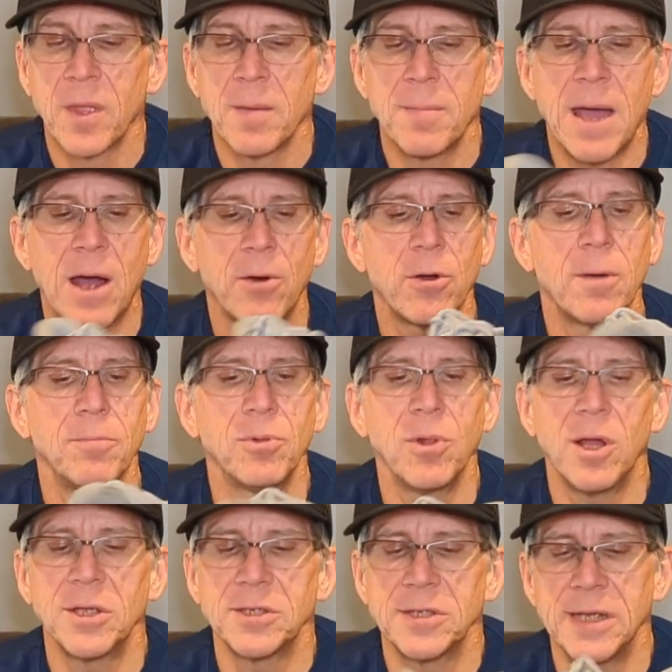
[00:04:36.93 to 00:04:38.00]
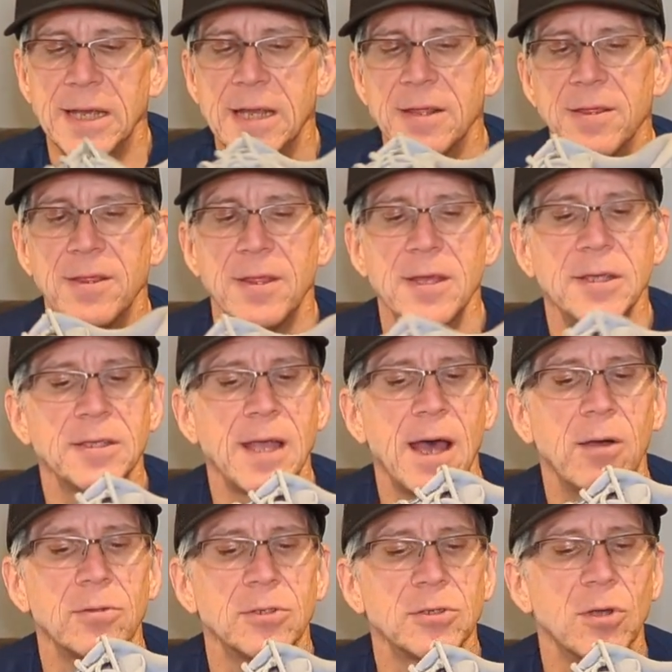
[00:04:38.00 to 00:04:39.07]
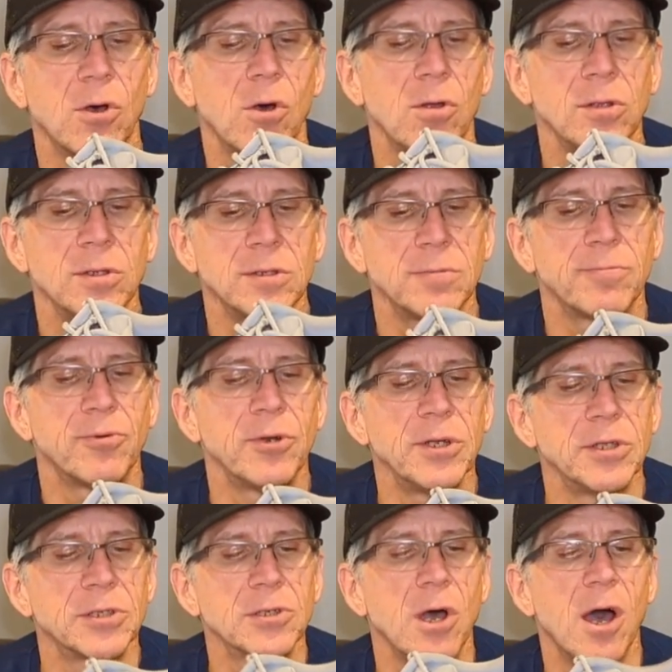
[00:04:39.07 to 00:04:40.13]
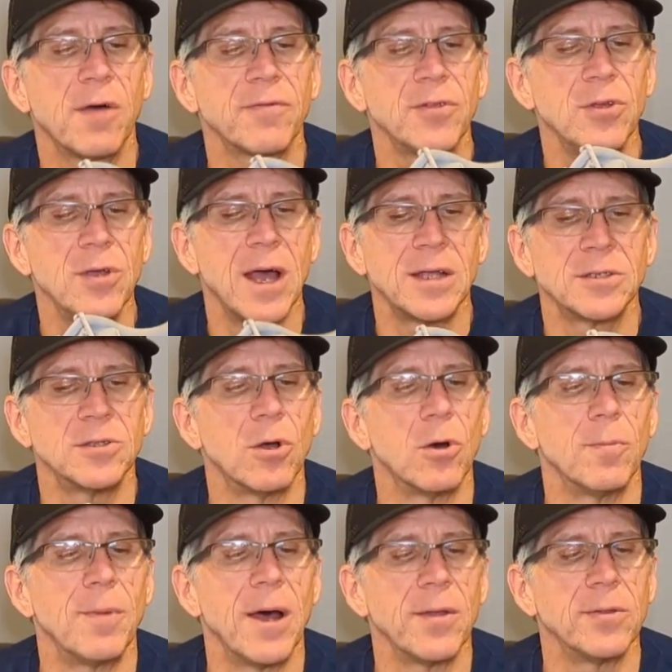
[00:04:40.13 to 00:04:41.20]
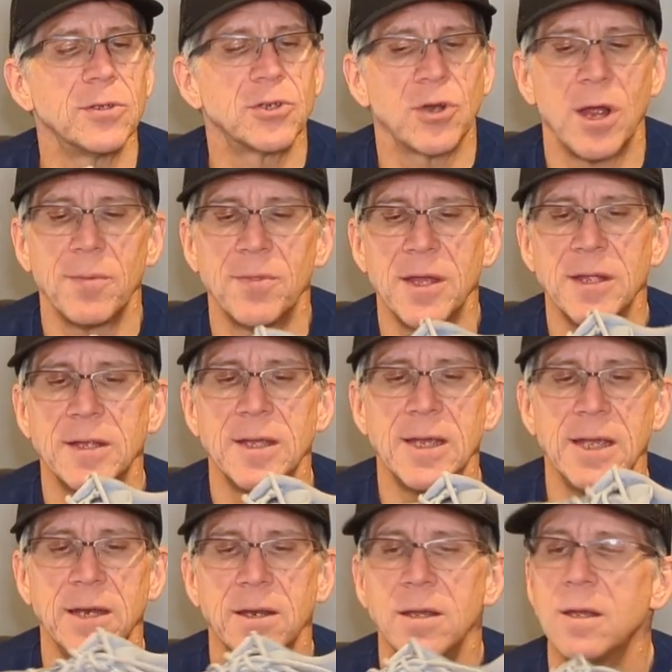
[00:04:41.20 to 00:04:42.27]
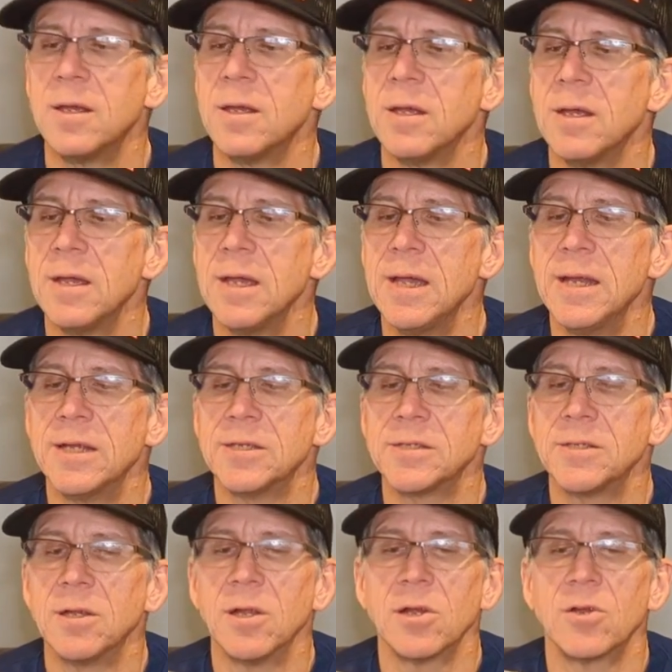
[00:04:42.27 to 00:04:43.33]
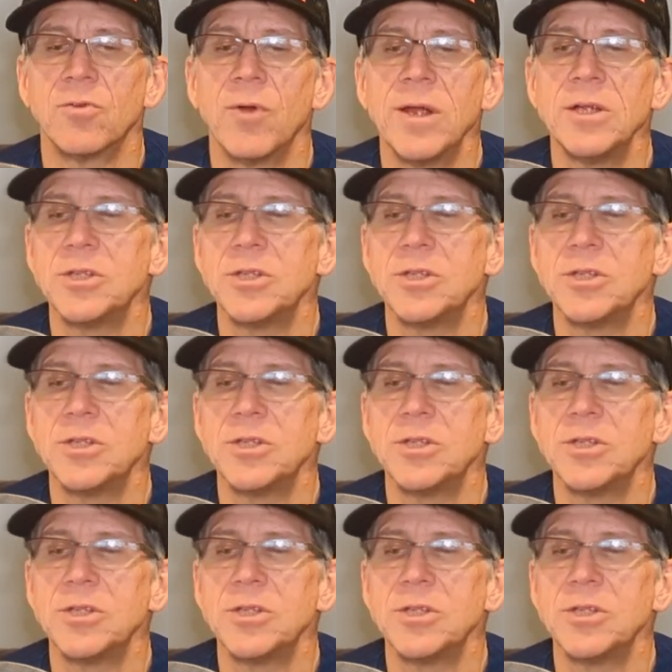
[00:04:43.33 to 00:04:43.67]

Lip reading: Power On Plus in this outsole, pretty soft. You guys know about the Triumph 18. It is still in great